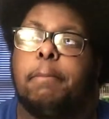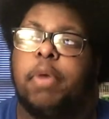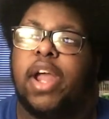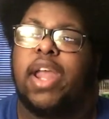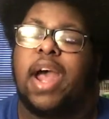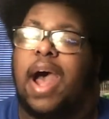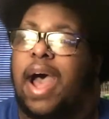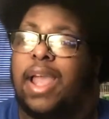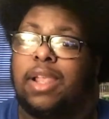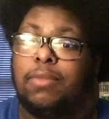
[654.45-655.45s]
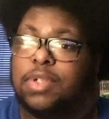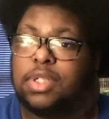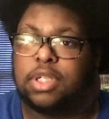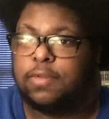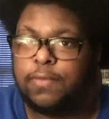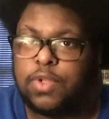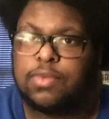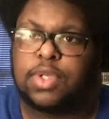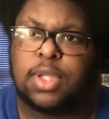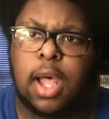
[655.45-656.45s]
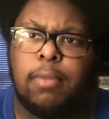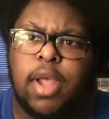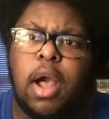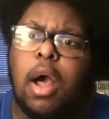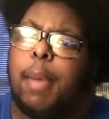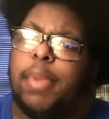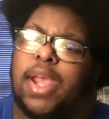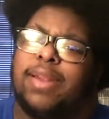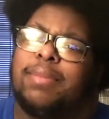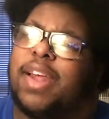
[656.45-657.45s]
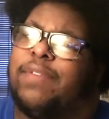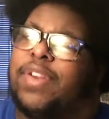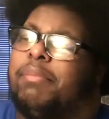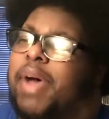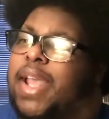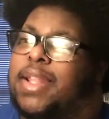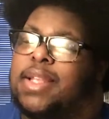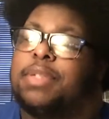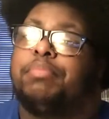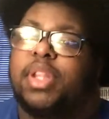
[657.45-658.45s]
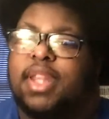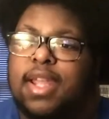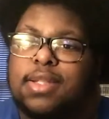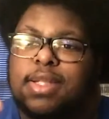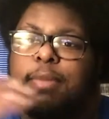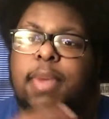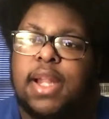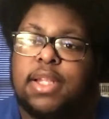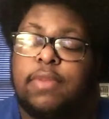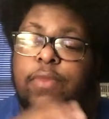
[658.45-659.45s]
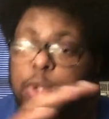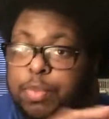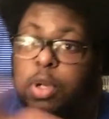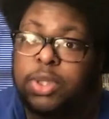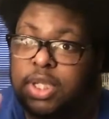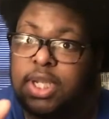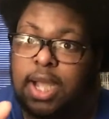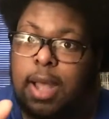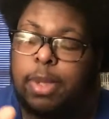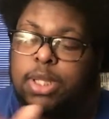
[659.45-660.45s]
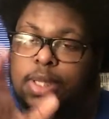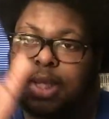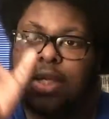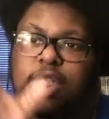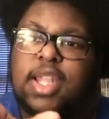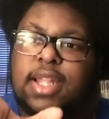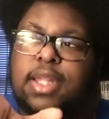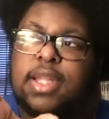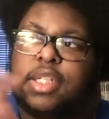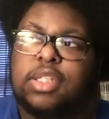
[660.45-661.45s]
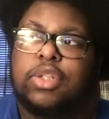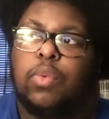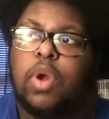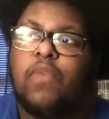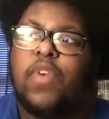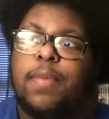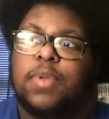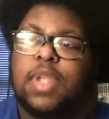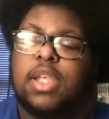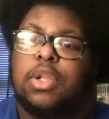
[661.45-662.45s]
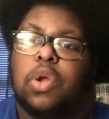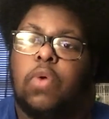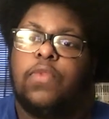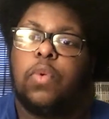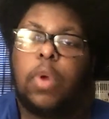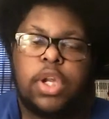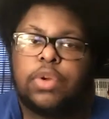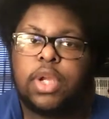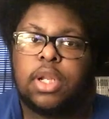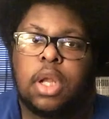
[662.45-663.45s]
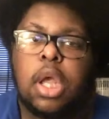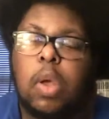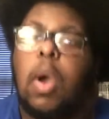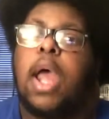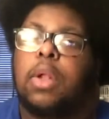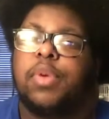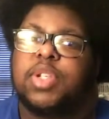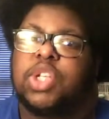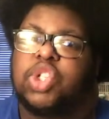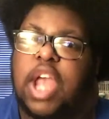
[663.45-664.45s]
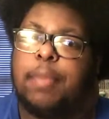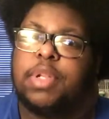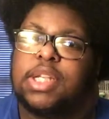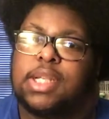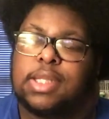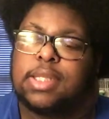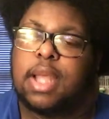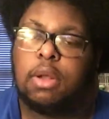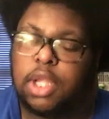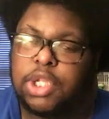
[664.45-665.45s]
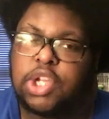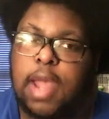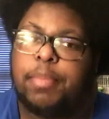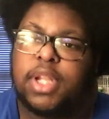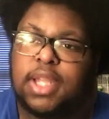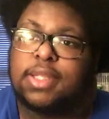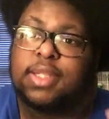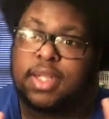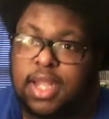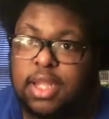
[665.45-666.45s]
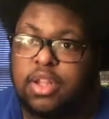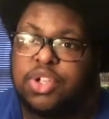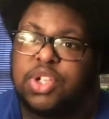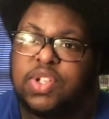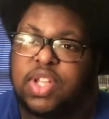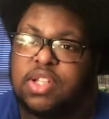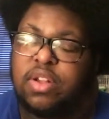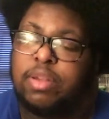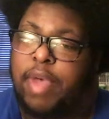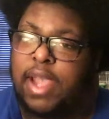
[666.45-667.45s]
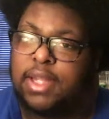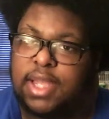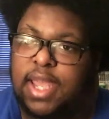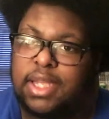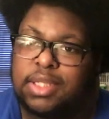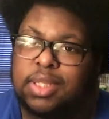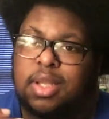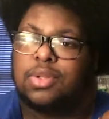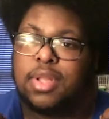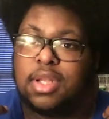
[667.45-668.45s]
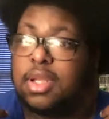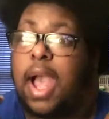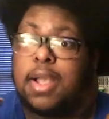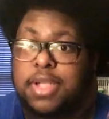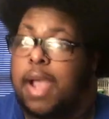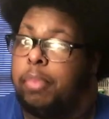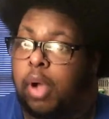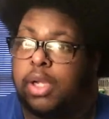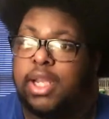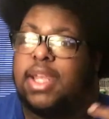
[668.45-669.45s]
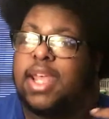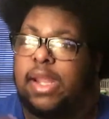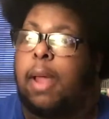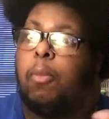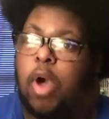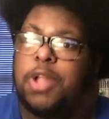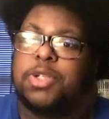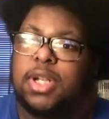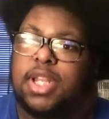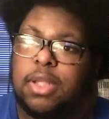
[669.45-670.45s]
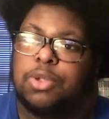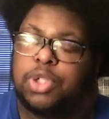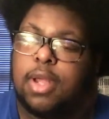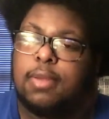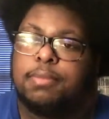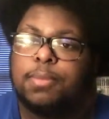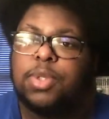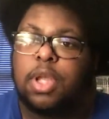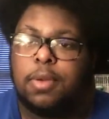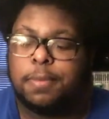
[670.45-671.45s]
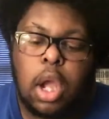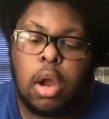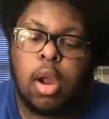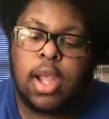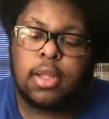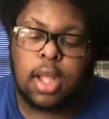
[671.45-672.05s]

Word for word: But I was confused because I'm like, oh man, I'm not finna buy this. But then somebody, the first person in the comments said this, to where was like, you know, if you're wondering why it only says Japanese, it's not only in Japanese, it's in English. It says it on the back of the case, because I bought it and I'm watching an English dub. So, all right,